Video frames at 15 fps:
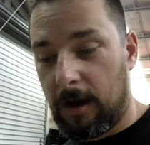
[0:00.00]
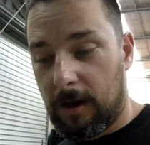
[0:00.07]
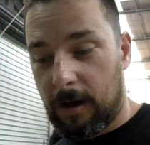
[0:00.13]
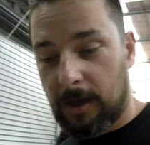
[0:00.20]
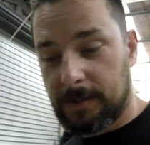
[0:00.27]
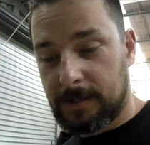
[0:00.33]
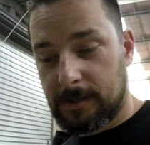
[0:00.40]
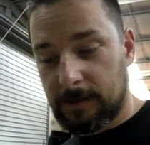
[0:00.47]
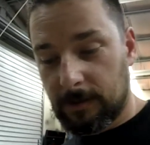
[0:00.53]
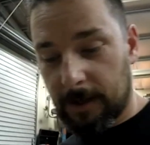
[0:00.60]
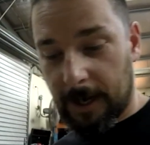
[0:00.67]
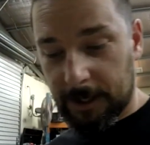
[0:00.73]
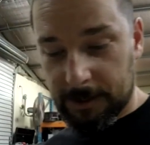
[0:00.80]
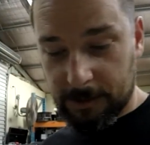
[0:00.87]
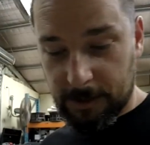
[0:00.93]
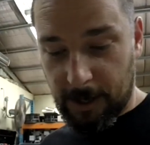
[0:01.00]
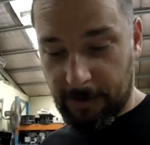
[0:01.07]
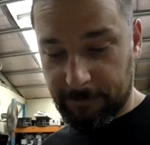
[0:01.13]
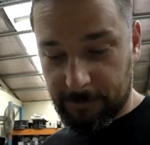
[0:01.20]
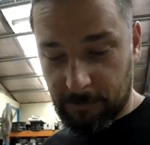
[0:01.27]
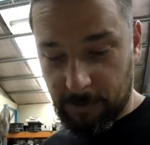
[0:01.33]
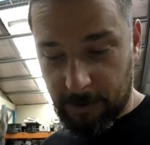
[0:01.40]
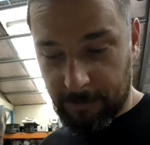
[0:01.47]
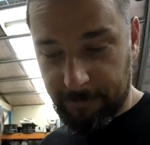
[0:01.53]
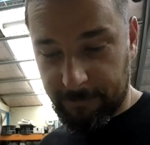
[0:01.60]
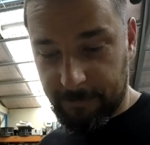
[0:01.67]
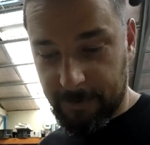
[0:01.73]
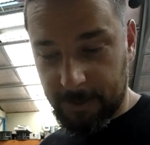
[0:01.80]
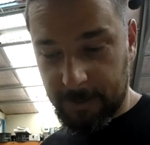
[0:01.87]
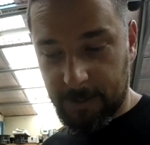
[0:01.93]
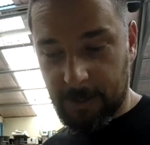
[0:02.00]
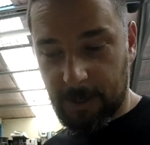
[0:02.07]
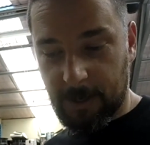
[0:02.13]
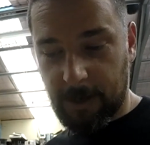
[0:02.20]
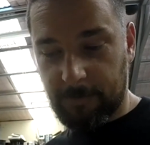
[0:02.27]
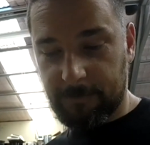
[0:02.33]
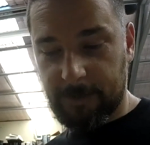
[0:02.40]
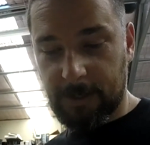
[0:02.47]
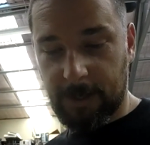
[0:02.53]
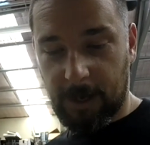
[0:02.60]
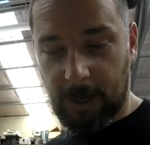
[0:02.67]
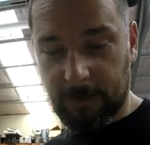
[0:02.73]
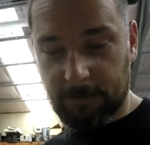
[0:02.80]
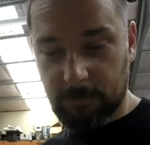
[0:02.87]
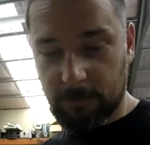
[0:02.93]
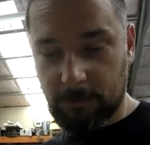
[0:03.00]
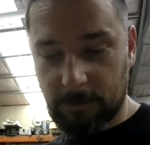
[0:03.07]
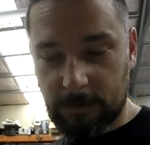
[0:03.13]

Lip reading: I still actually have to run a fairly hefty cable